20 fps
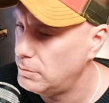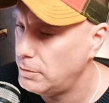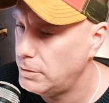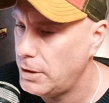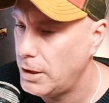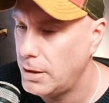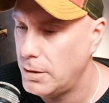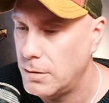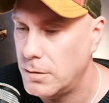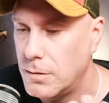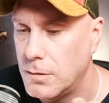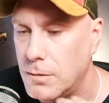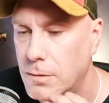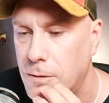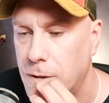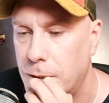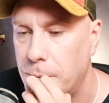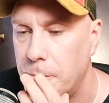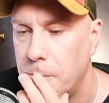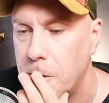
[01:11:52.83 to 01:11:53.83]
Didn't.
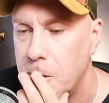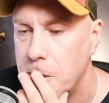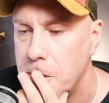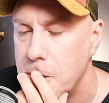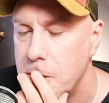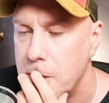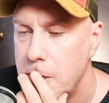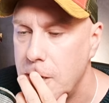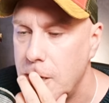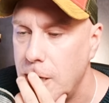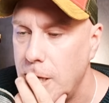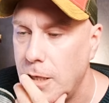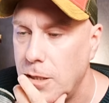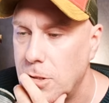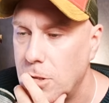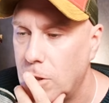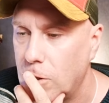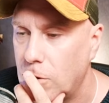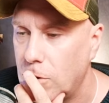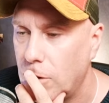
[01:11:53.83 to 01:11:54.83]
Okay.
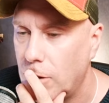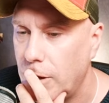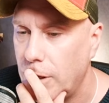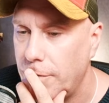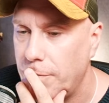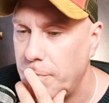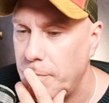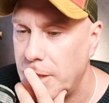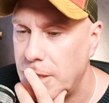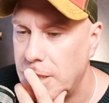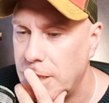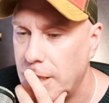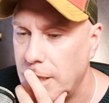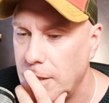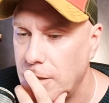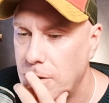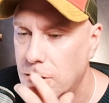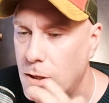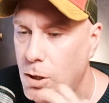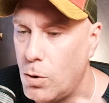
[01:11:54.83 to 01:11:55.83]
Install cronny if
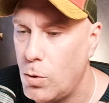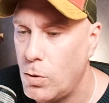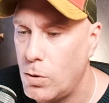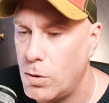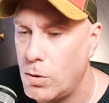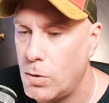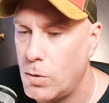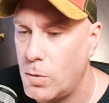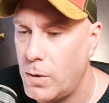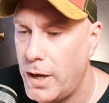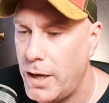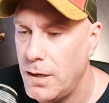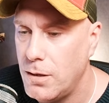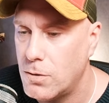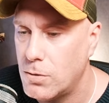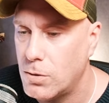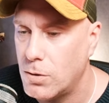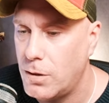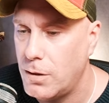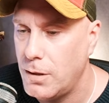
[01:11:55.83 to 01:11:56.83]
missing. So when
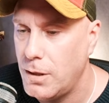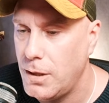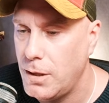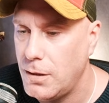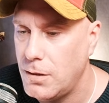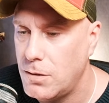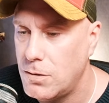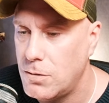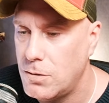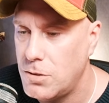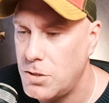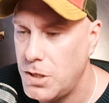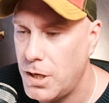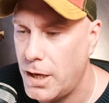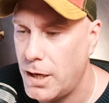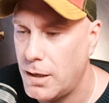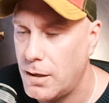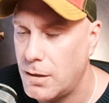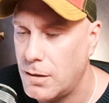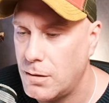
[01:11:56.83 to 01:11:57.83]
cronny
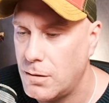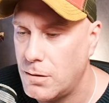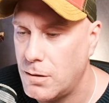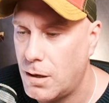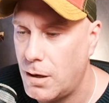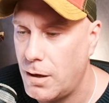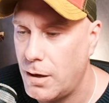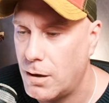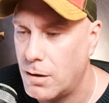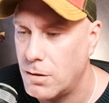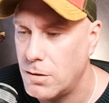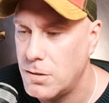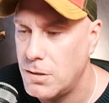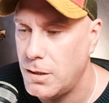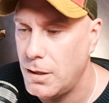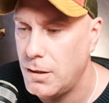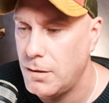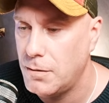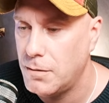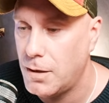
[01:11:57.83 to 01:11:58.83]

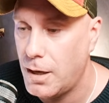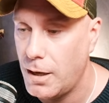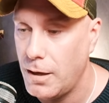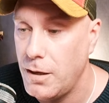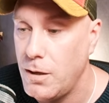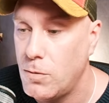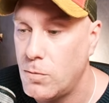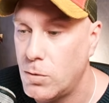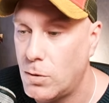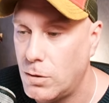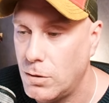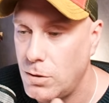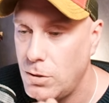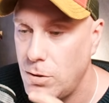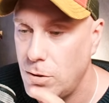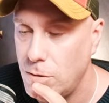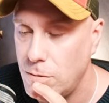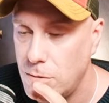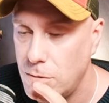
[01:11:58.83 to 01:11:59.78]
check.rc not equal to